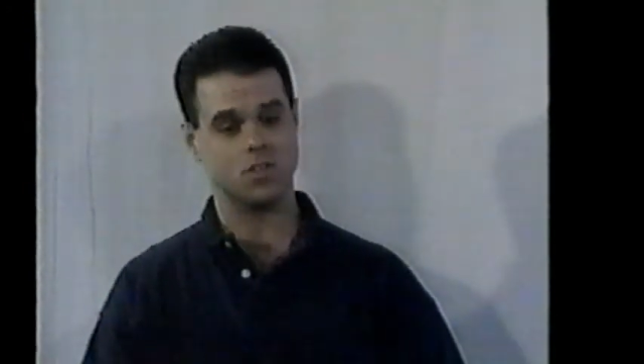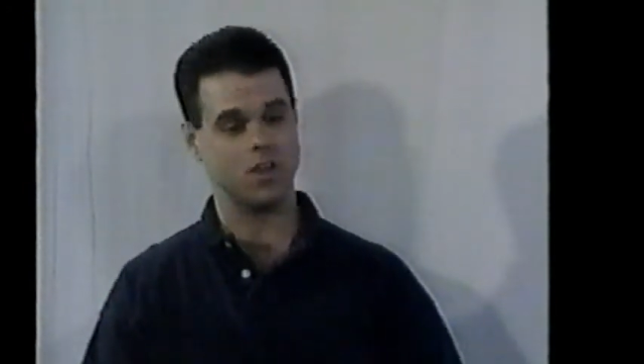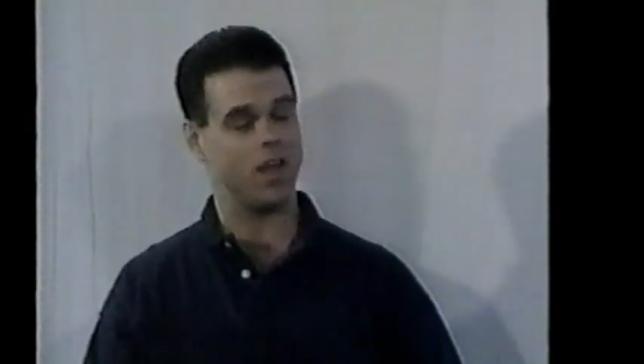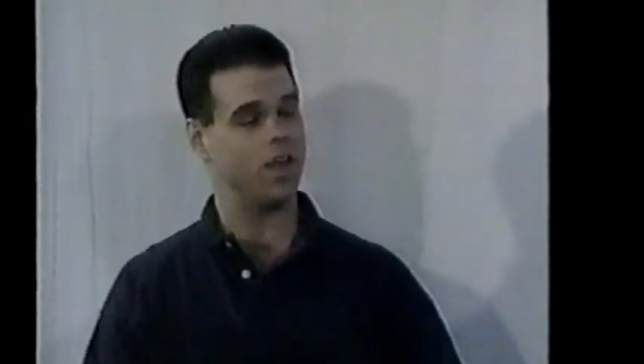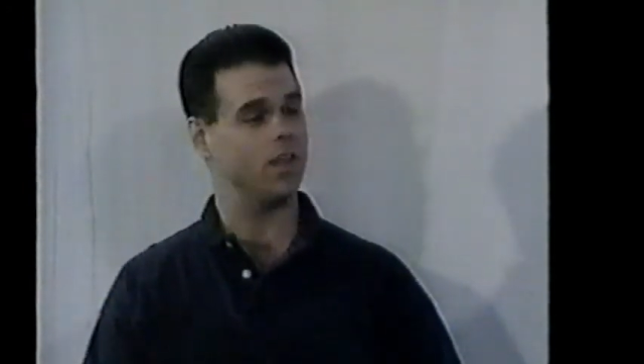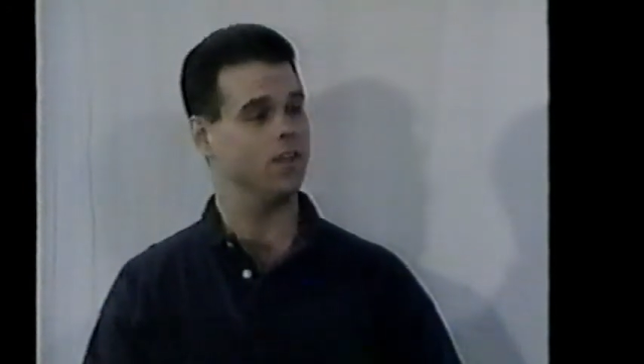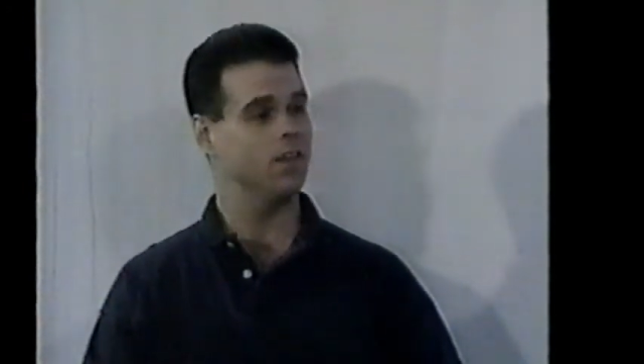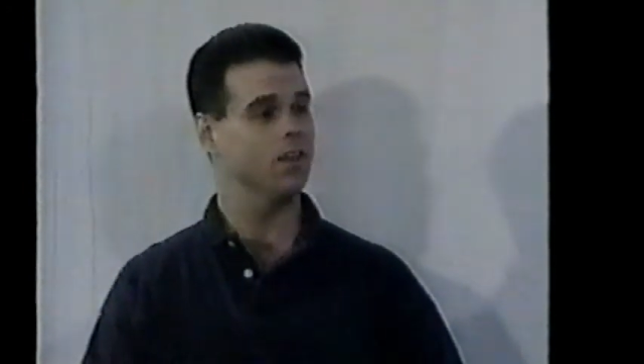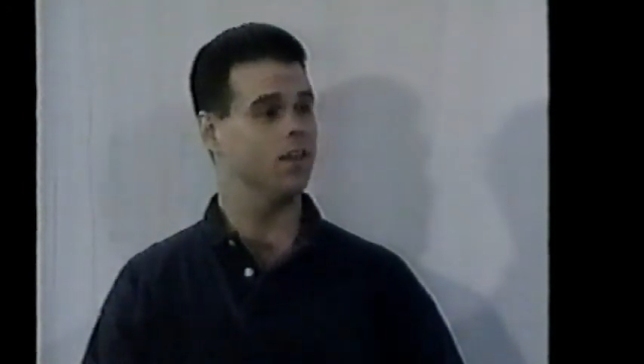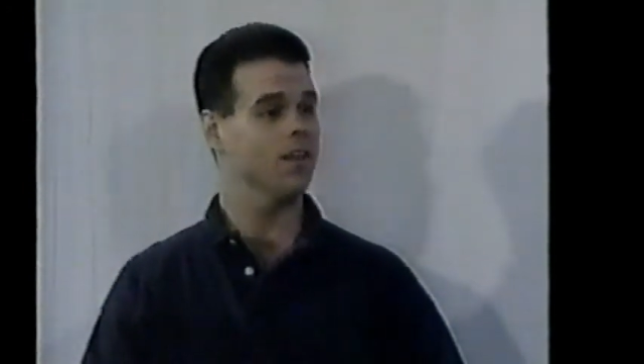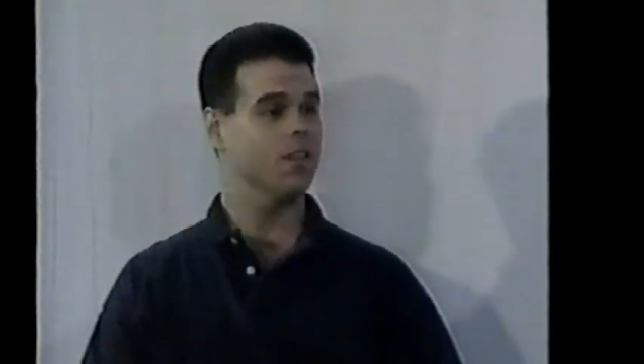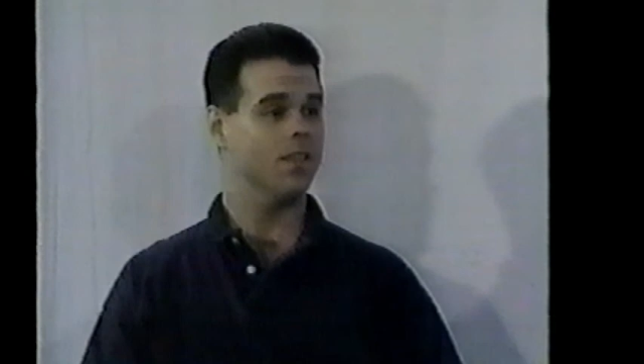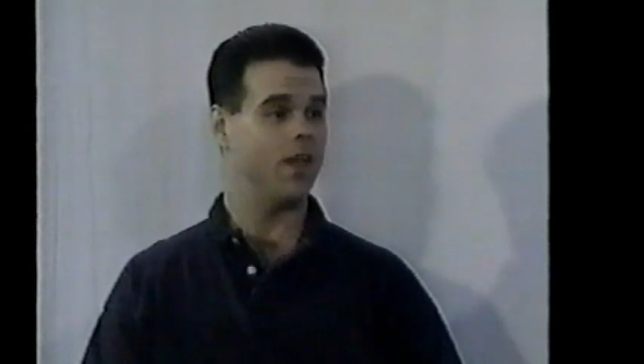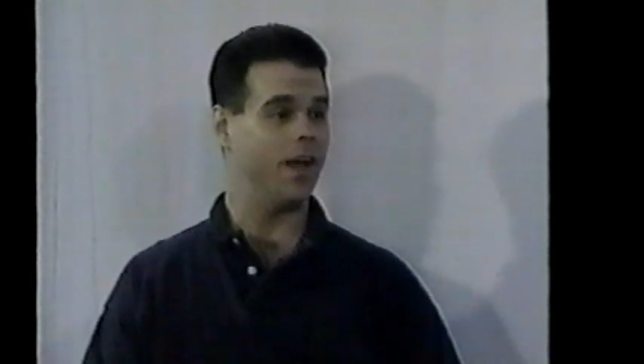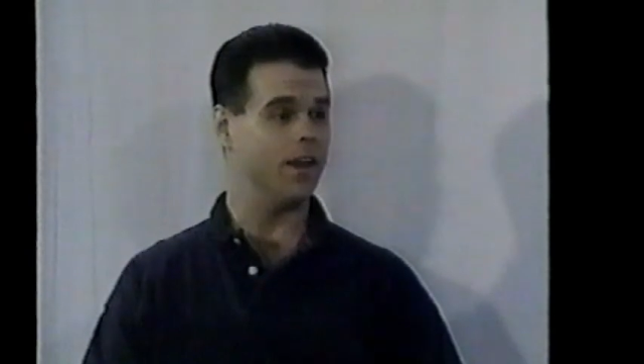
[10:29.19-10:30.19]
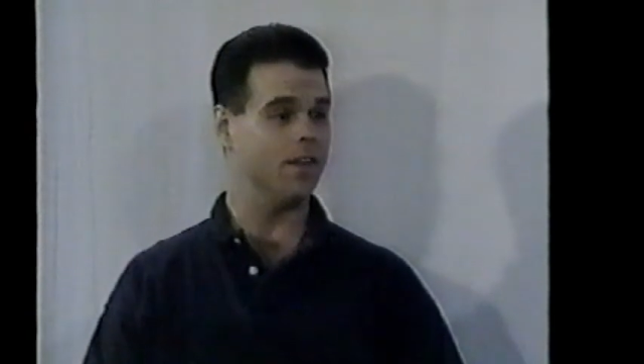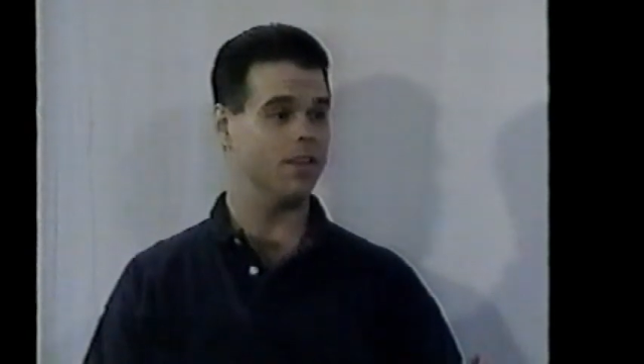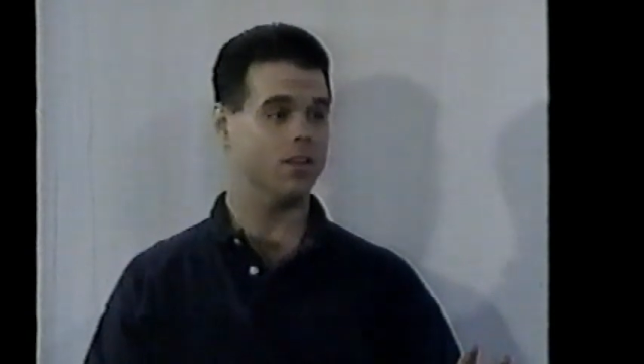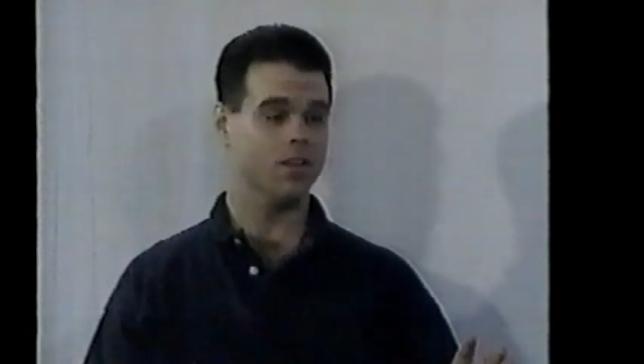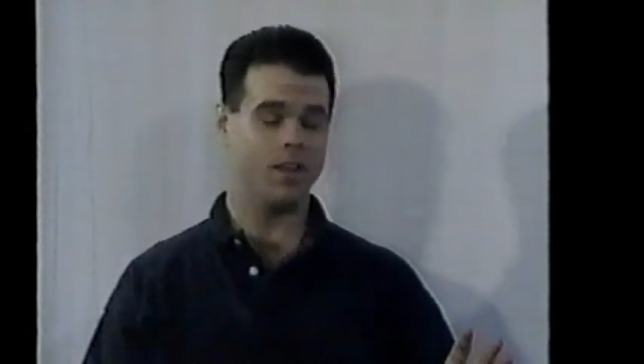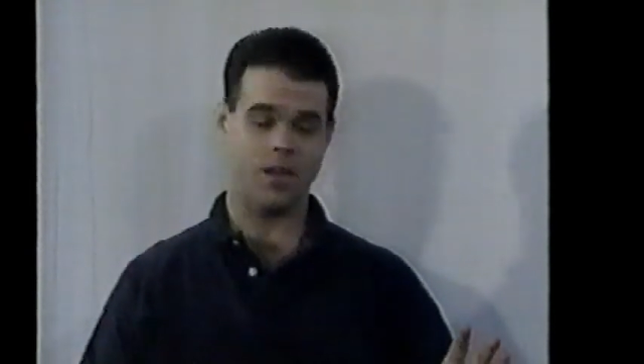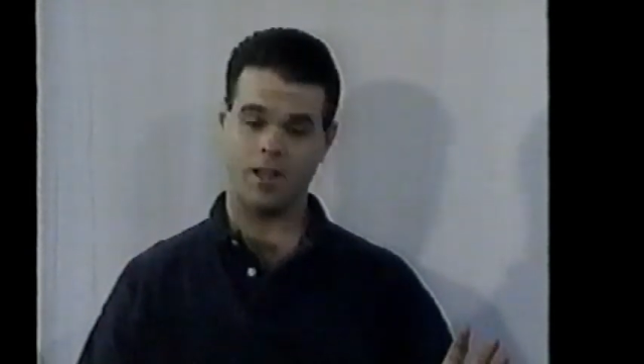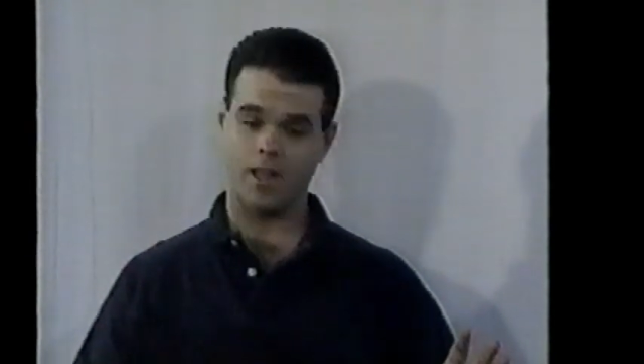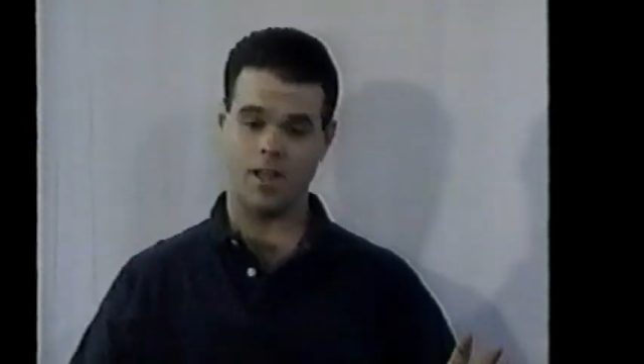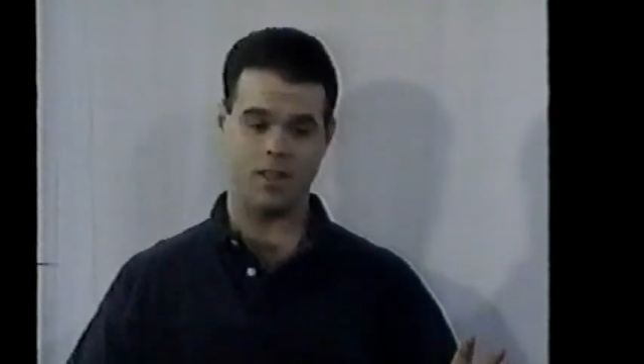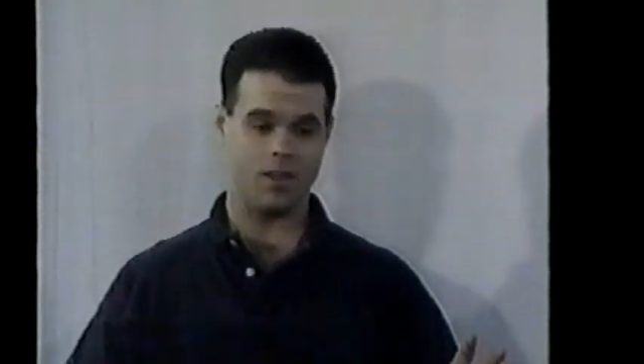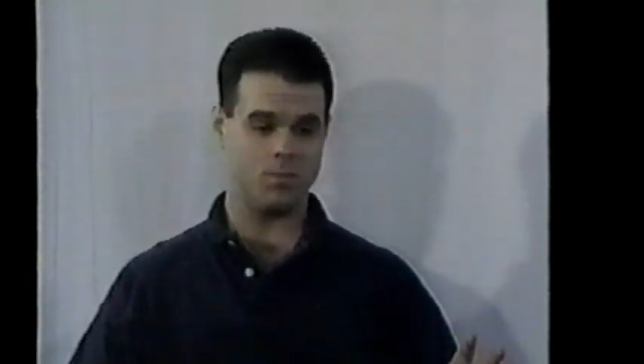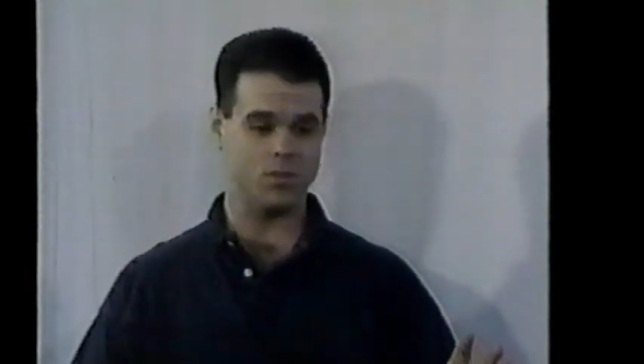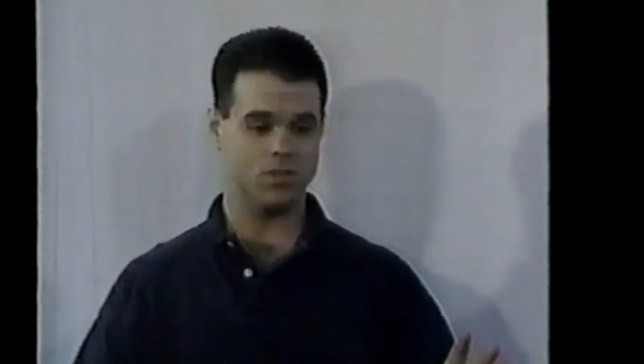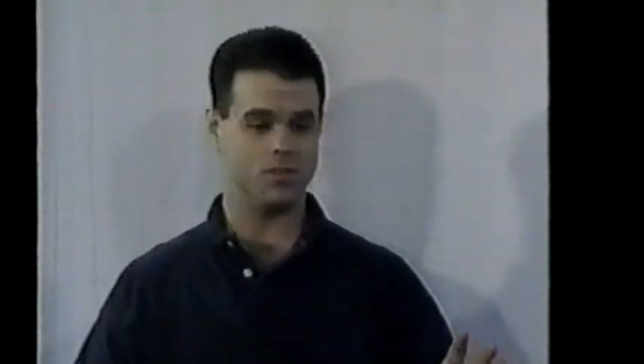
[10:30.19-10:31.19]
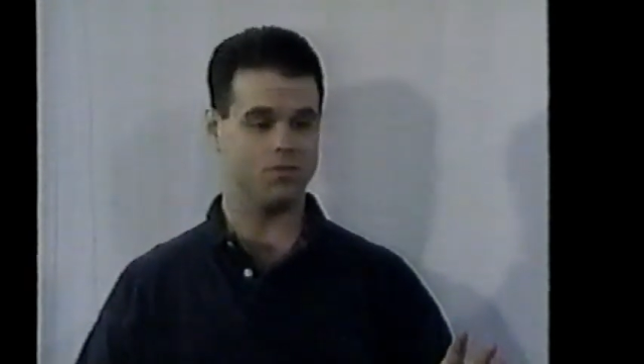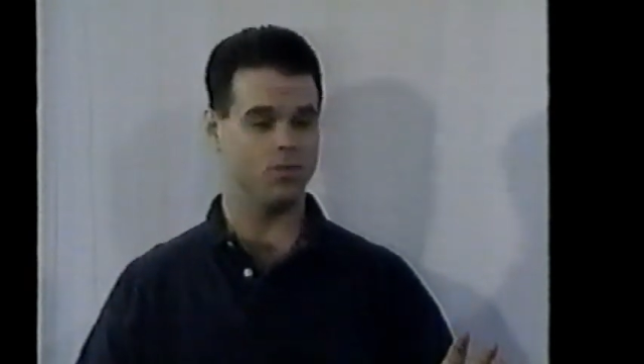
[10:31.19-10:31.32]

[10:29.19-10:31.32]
say that, like Mr.